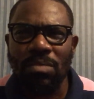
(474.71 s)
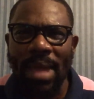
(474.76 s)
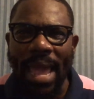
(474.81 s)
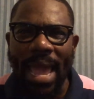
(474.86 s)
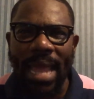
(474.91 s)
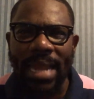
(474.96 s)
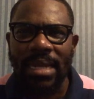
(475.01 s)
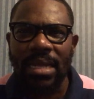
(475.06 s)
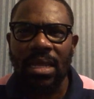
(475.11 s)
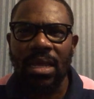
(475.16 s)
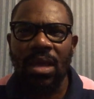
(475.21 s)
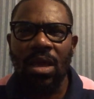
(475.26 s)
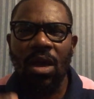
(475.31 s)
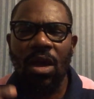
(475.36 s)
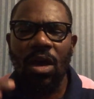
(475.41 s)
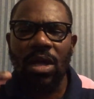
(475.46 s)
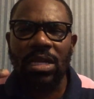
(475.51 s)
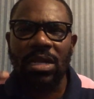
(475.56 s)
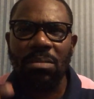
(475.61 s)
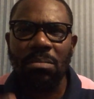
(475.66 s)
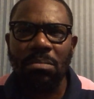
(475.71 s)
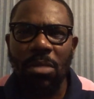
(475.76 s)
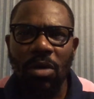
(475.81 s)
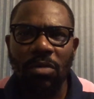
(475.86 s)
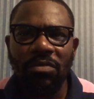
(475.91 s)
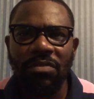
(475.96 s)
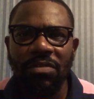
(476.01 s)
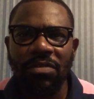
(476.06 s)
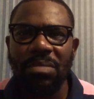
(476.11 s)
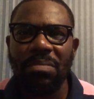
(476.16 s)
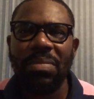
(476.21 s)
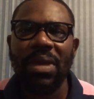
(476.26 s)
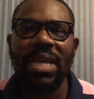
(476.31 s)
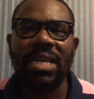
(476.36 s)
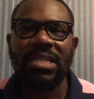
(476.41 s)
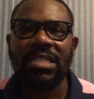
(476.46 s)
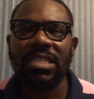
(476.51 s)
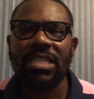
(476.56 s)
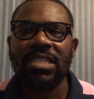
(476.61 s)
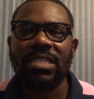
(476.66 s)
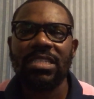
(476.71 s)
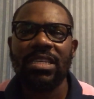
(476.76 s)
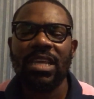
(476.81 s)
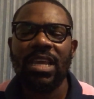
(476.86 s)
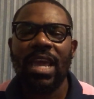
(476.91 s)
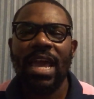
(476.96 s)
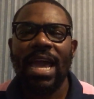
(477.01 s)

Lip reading: man on a monthly basis.